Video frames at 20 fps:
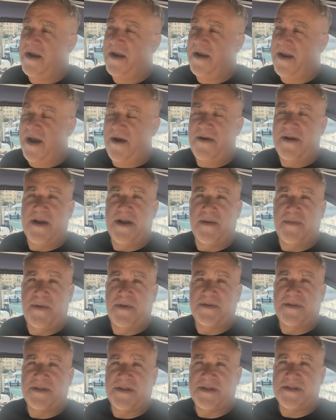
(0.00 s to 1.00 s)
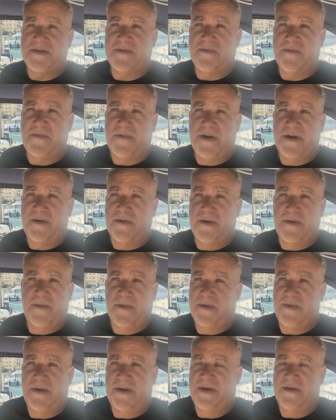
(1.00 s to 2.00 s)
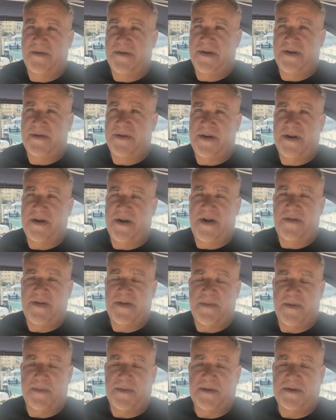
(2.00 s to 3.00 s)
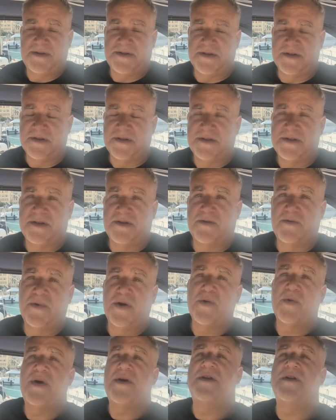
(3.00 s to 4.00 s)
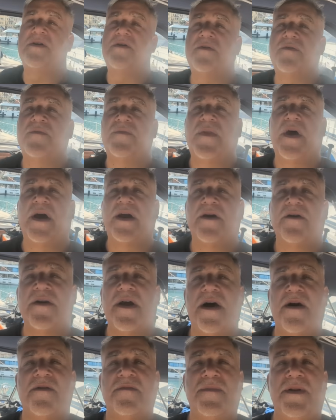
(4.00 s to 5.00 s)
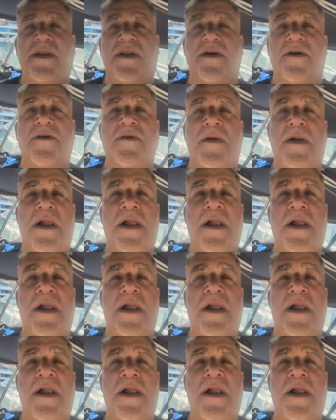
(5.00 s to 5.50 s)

Now I got a boat that we don't have any propulsion. So what do? I go down below,